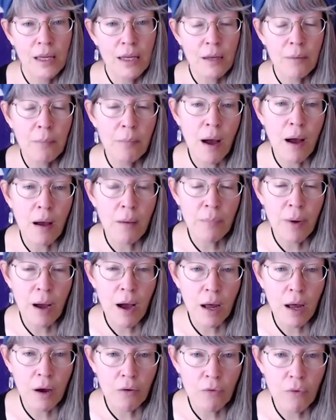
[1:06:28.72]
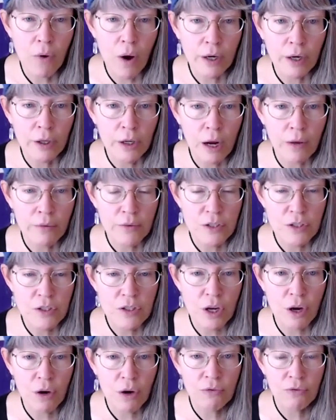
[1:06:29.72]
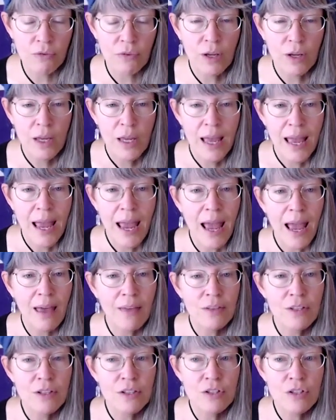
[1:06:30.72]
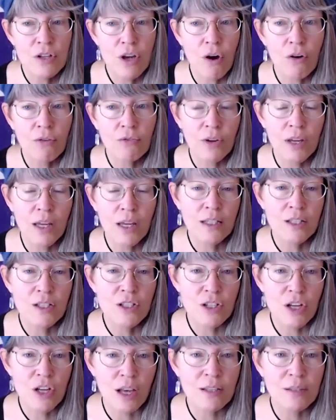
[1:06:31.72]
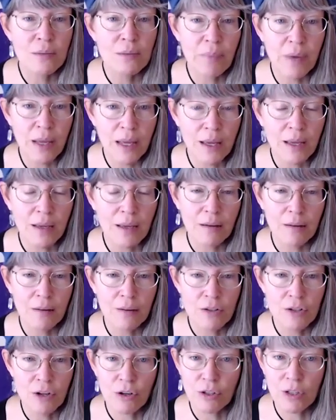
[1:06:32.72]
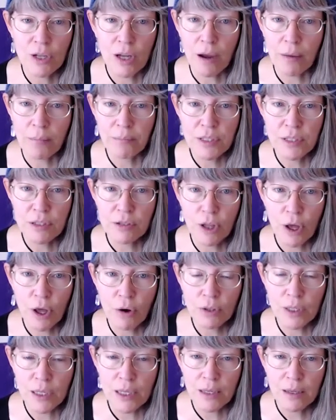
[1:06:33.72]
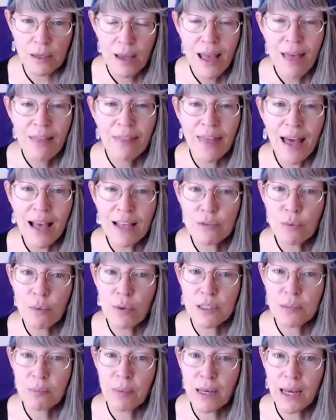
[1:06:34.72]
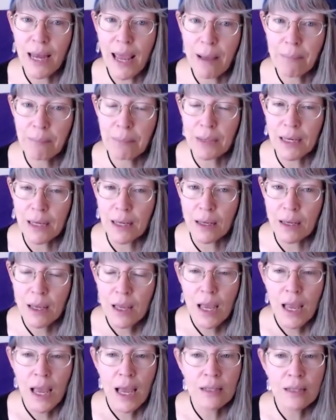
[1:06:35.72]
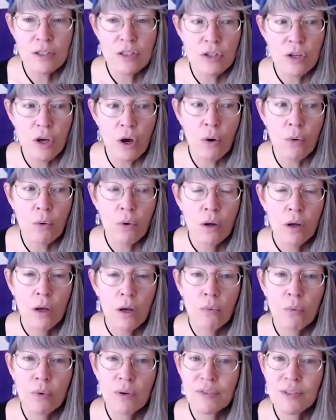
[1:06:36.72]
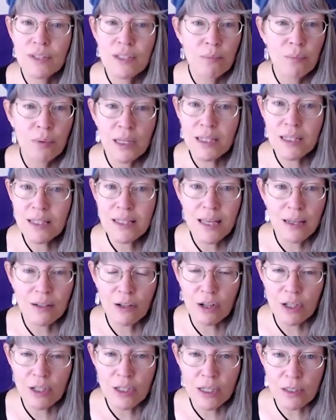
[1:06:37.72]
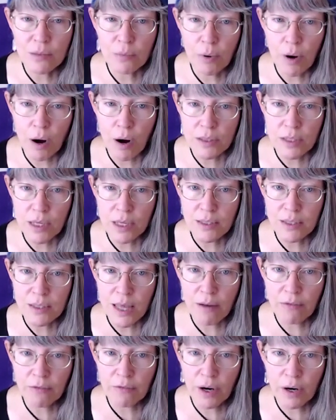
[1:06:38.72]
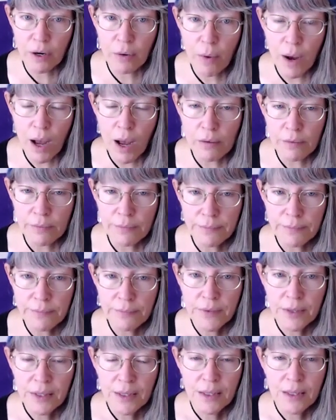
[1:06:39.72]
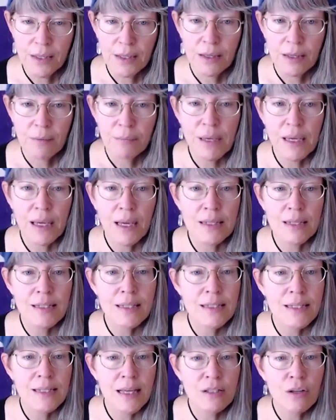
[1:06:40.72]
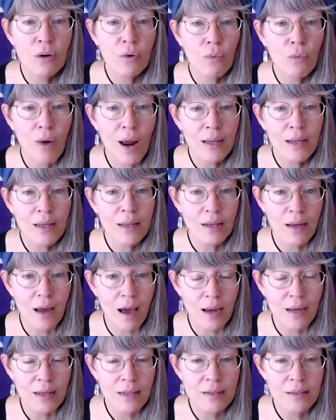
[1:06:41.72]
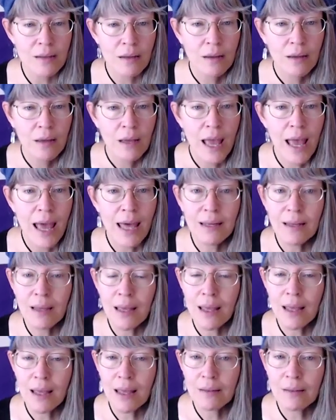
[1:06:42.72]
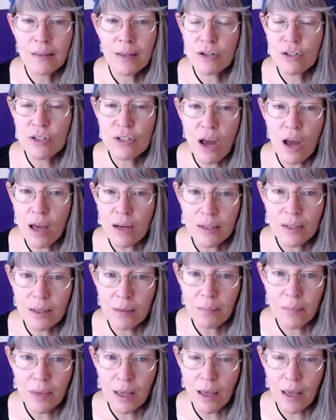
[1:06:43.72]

in a pot of water on the stove, and the stove is just being turned up slowly. That's what's been happening. And so with the spleen center, it doesn't process that very well because it doesn't recognize, and there's not